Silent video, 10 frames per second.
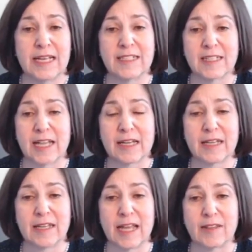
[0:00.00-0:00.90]
It's
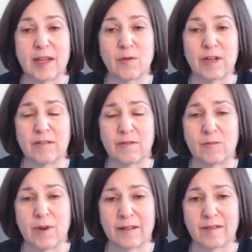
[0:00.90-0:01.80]
likely that they,
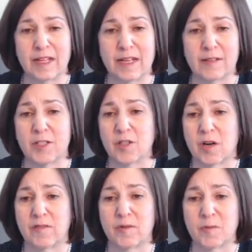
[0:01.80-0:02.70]
rather than
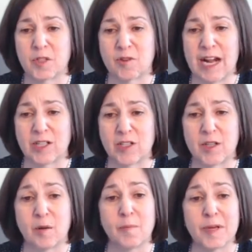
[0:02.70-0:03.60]
starting from scratch,
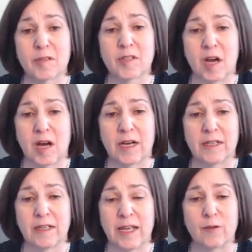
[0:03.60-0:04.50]
they'll build
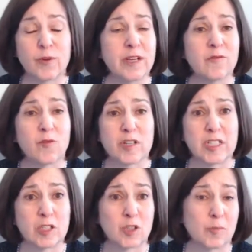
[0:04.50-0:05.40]
on and reinforce
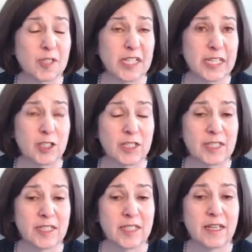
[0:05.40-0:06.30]

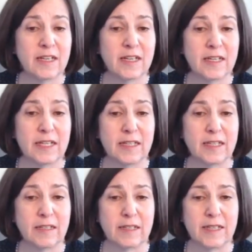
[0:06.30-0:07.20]
interpretations in
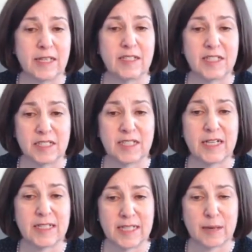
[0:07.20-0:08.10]
the existing
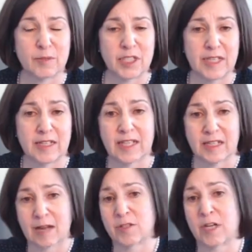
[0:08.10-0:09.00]
exemption that they
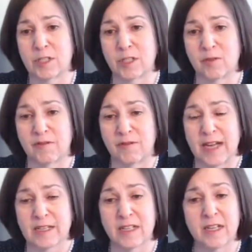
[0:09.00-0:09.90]
allowed to go into
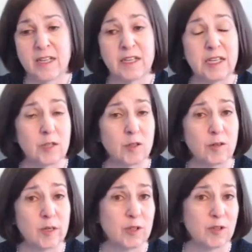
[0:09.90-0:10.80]
effect,
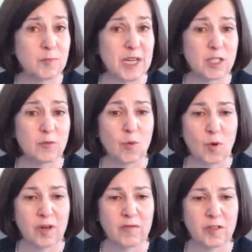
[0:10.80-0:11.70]
including with respect to
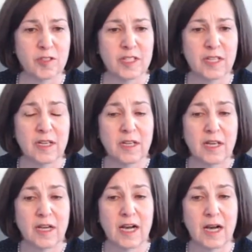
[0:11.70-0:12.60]
rollovers.
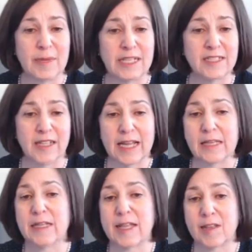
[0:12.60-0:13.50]
It's
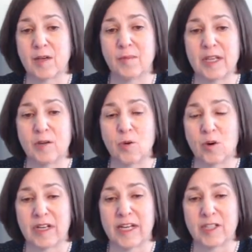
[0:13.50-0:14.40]
likely that there'll be
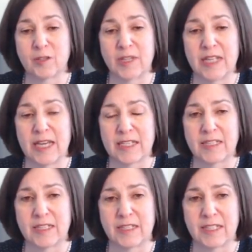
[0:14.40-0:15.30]
coordination with the
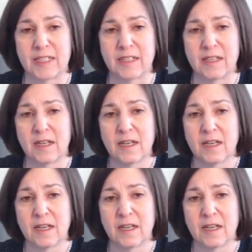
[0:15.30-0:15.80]
SEC.